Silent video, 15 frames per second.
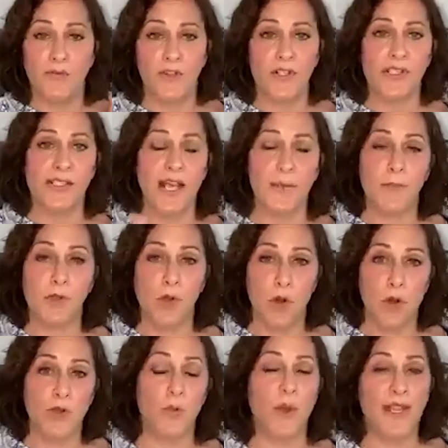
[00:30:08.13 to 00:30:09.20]
1 Samuel
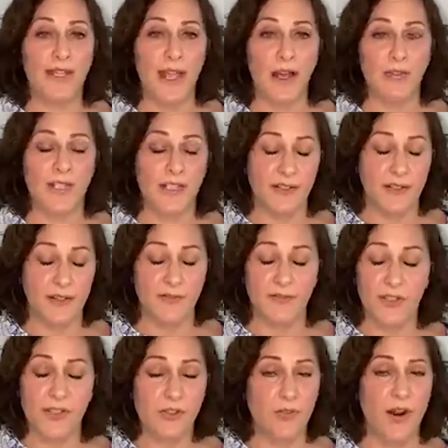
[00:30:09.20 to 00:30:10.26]
all the way now to
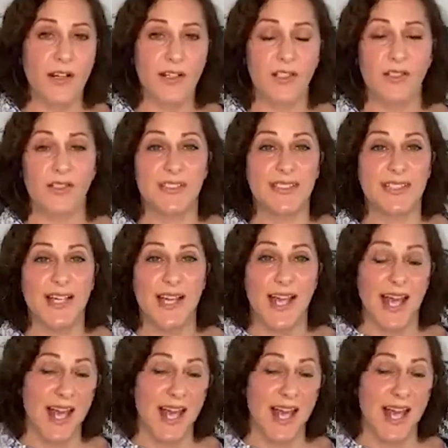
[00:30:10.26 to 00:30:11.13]
1 Chronicles,